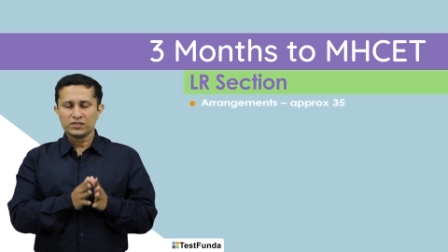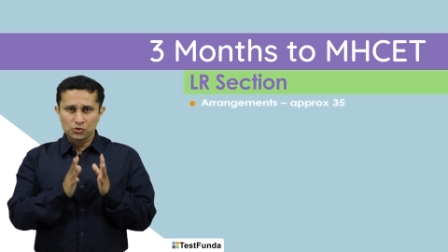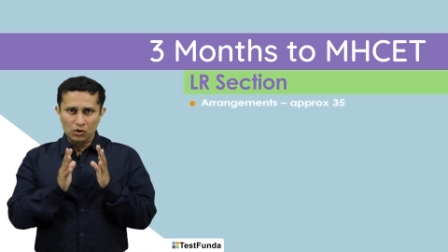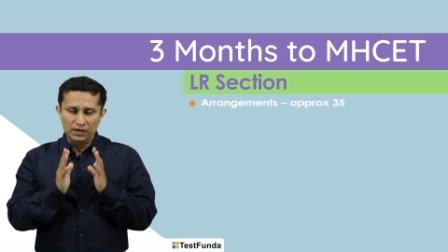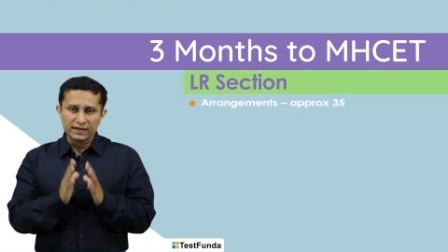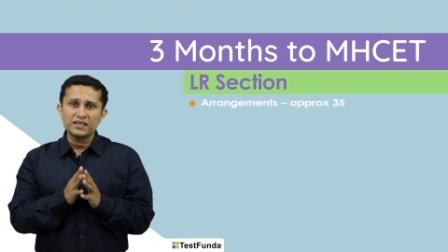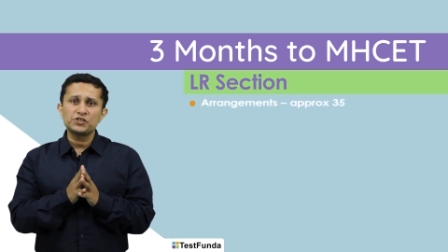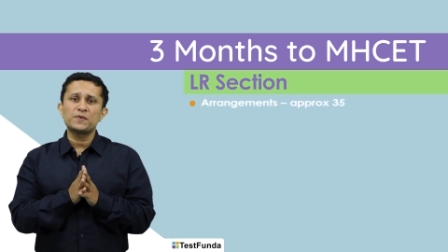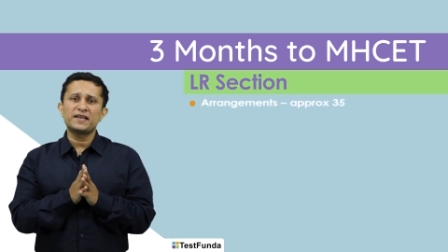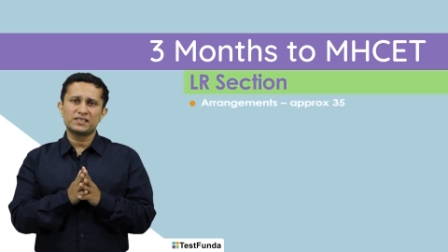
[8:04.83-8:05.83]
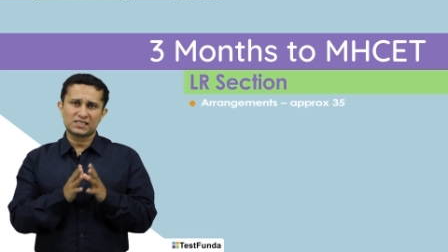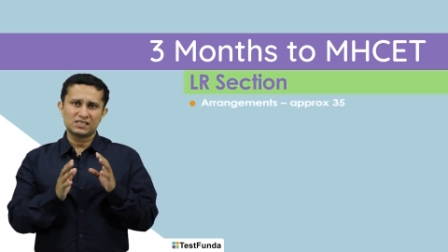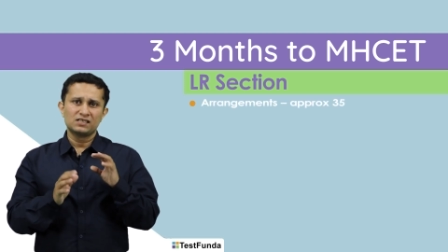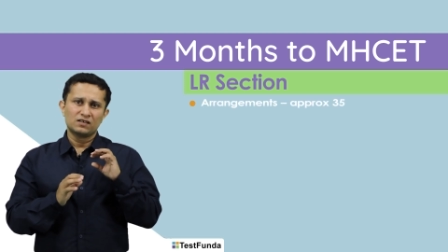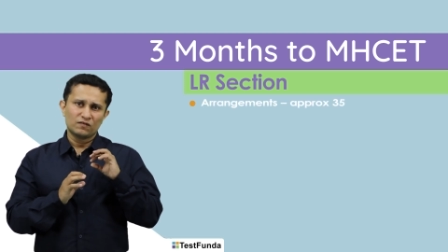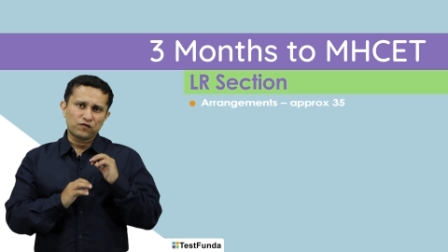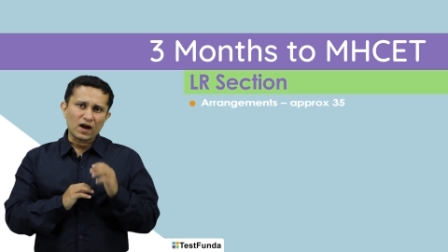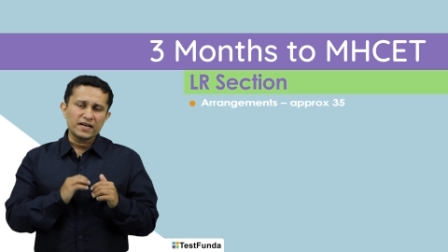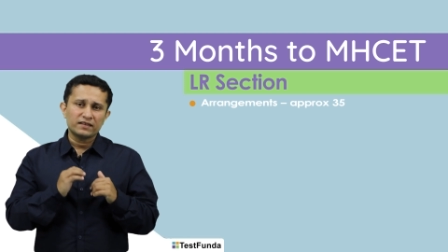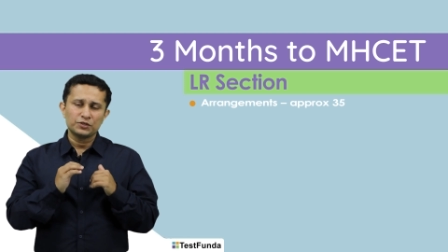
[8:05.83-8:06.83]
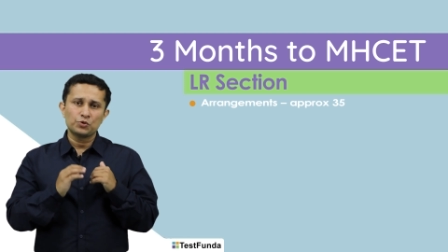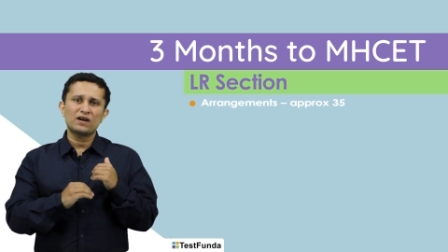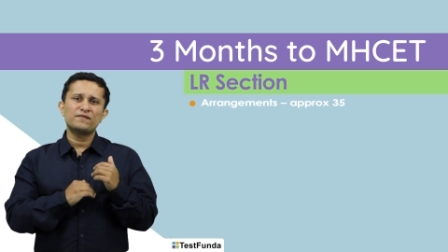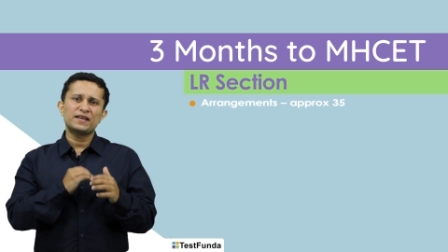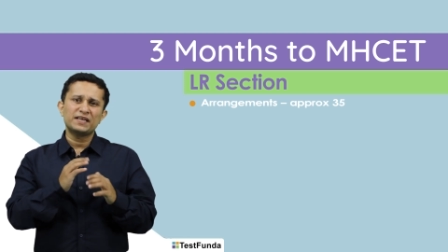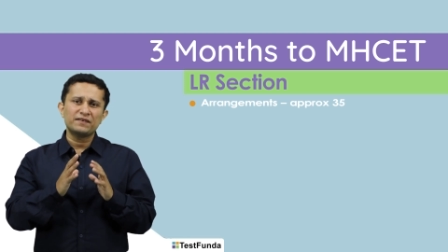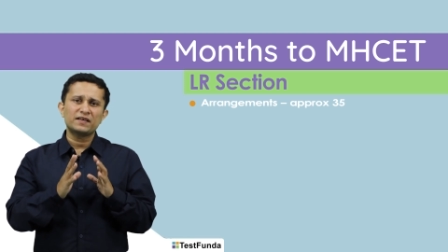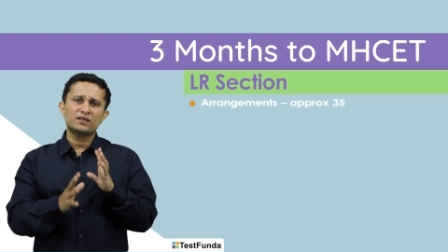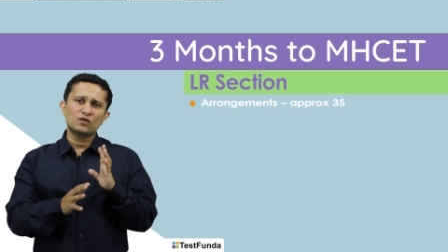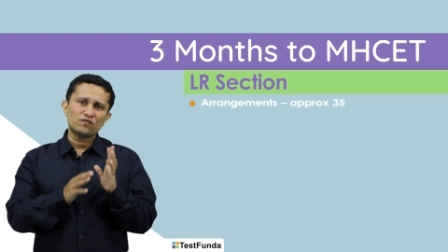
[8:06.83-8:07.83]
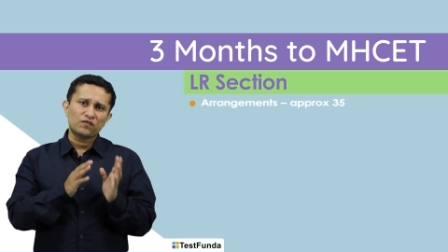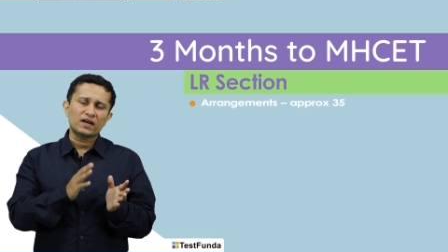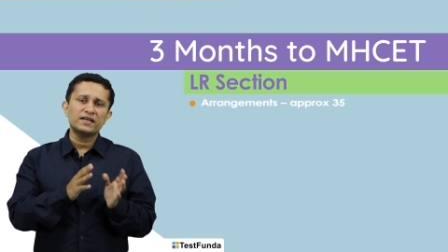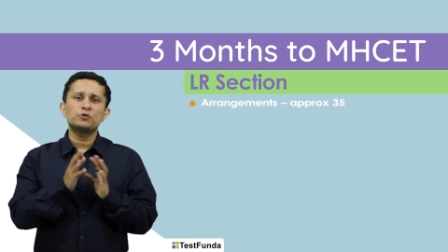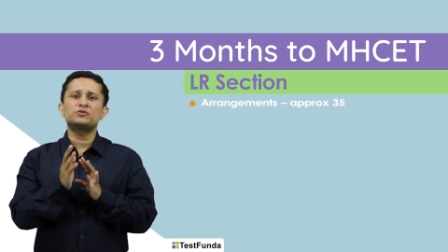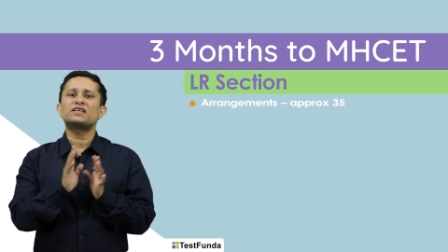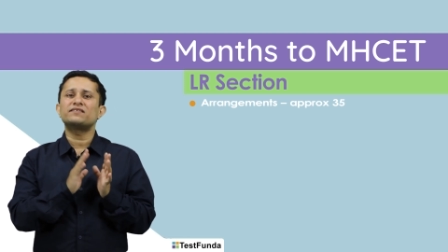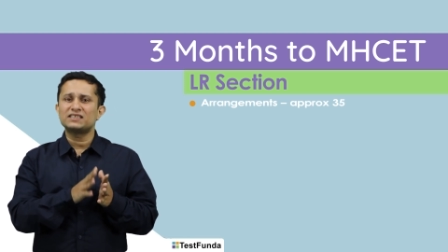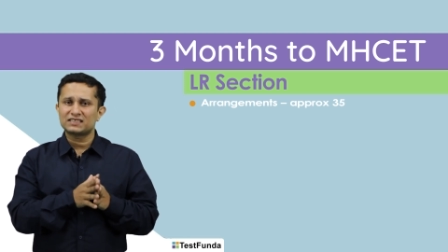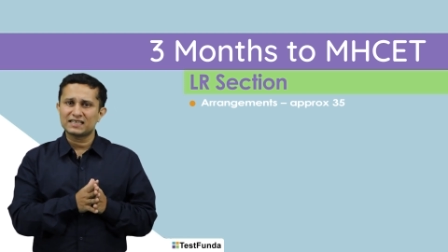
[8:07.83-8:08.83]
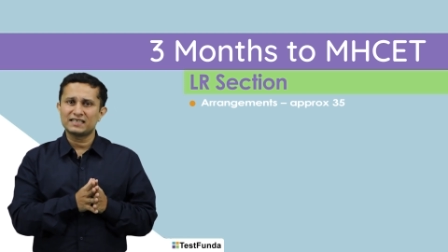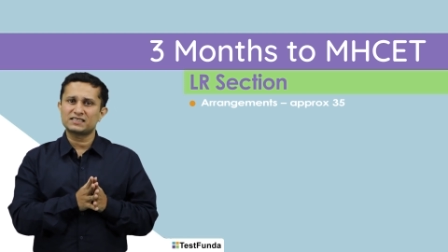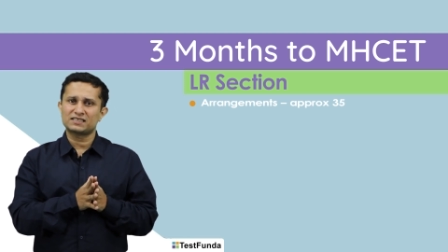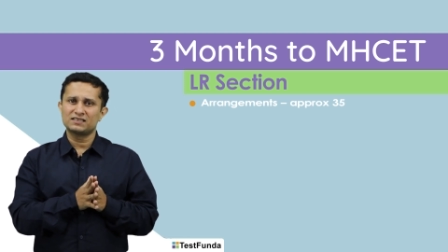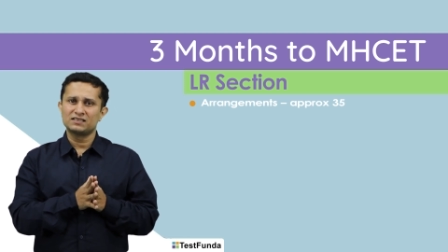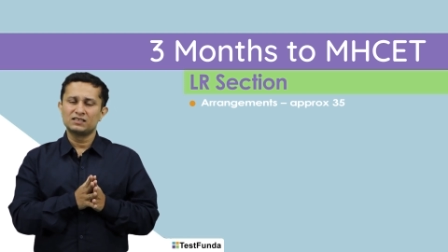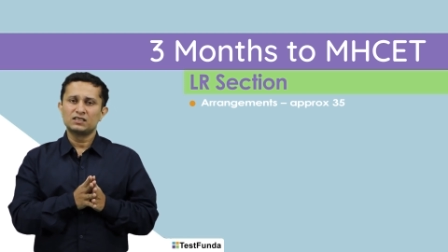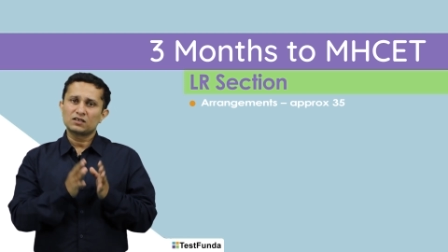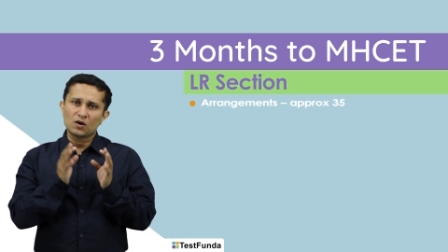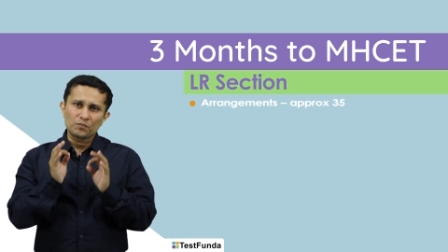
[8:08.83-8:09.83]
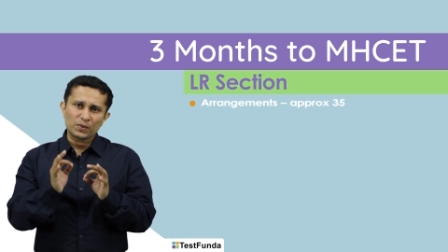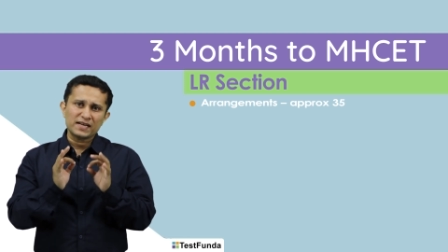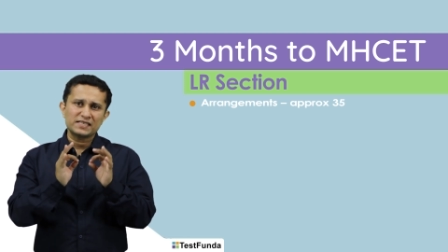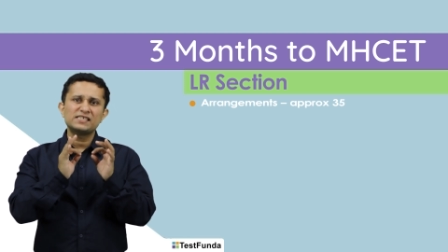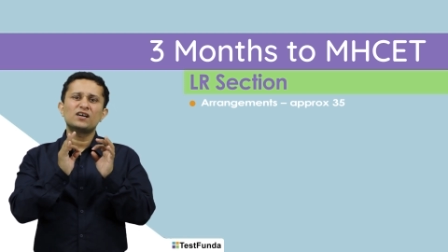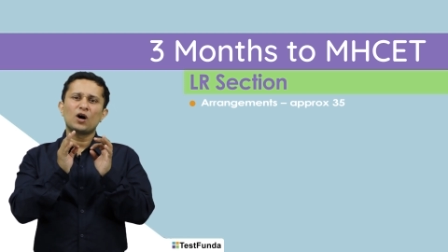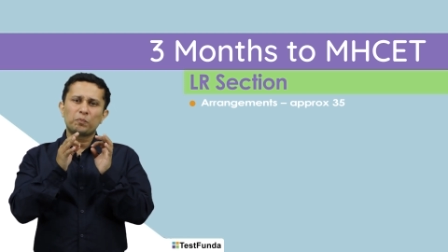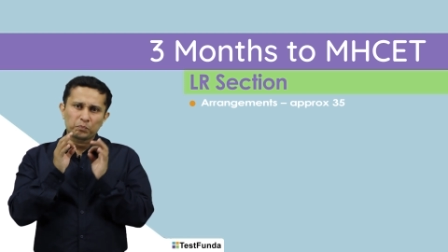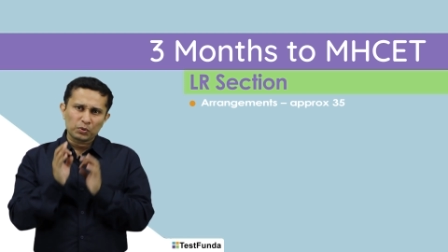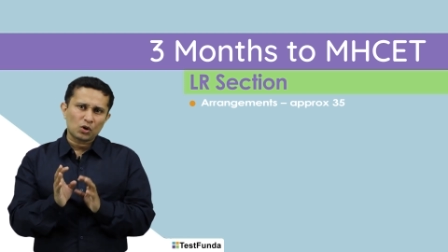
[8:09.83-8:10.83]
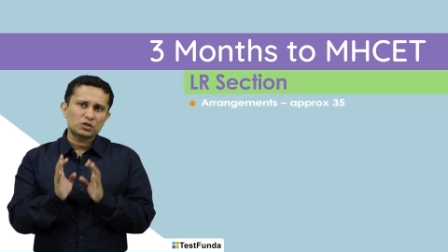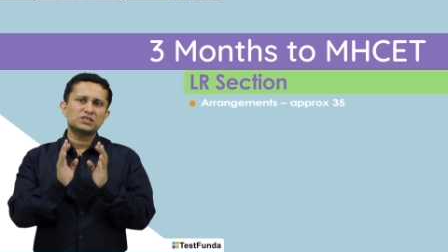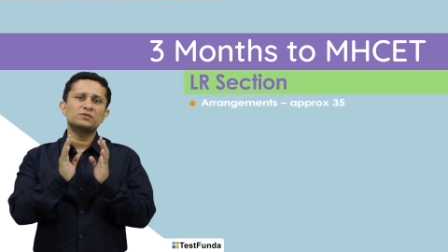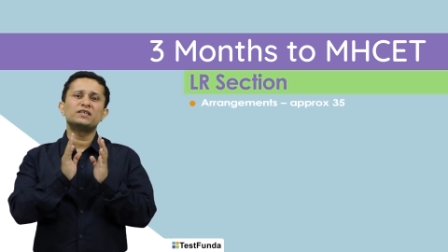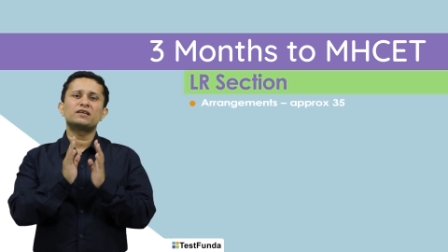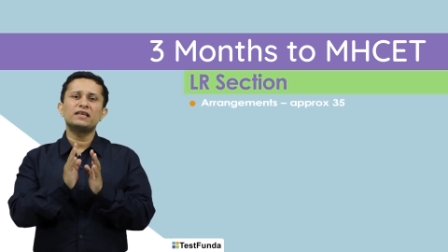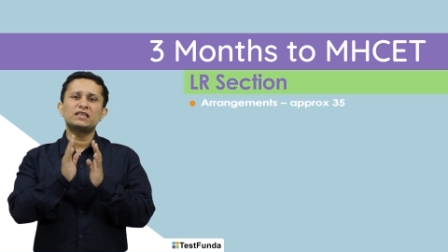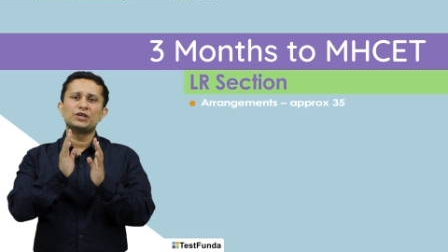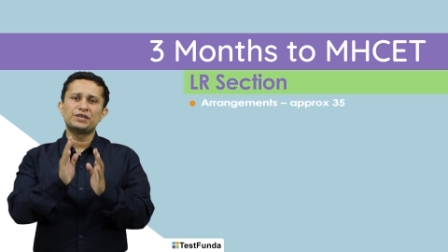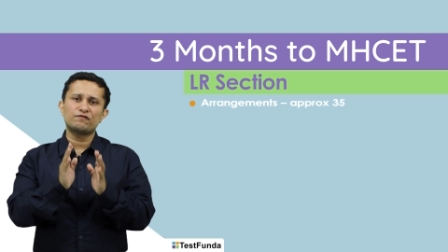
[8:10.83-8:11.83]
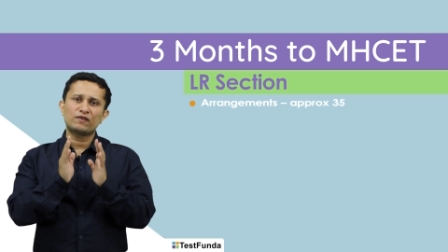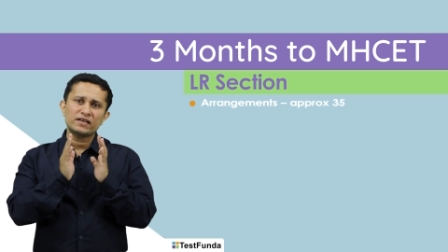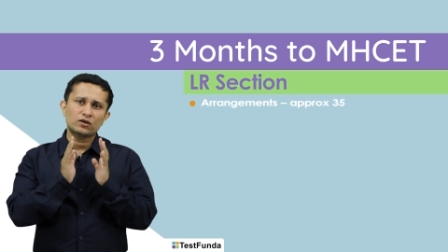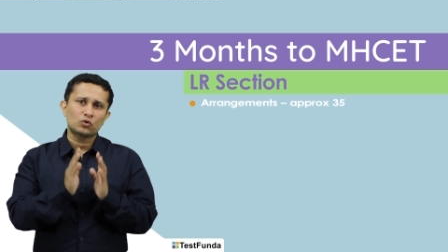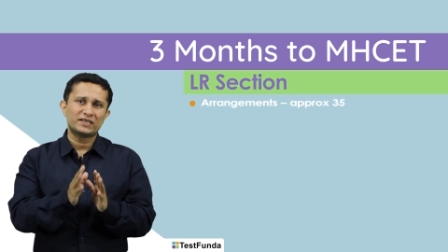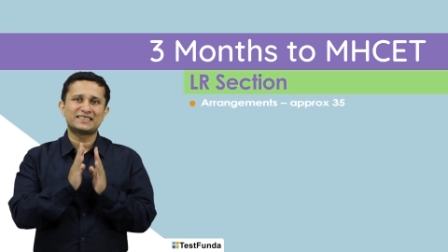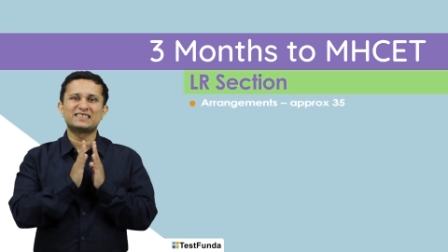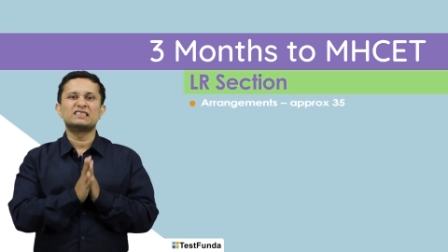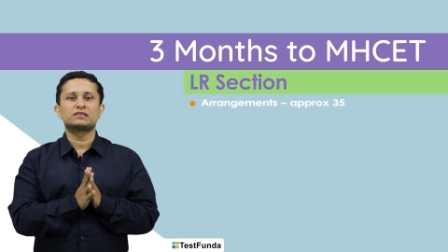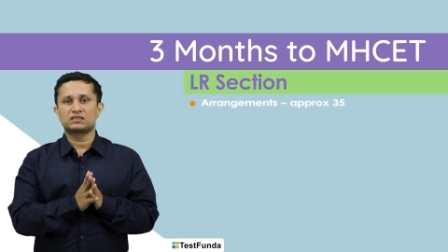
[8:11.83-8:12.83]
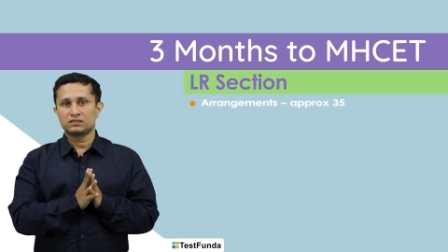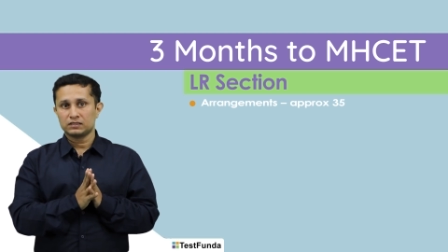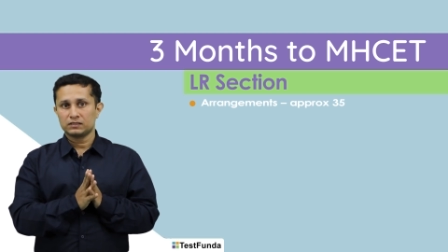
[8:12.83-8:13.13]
So arrangements, you have anywhere around 5 to 7 sets comprising approximately 35 questions.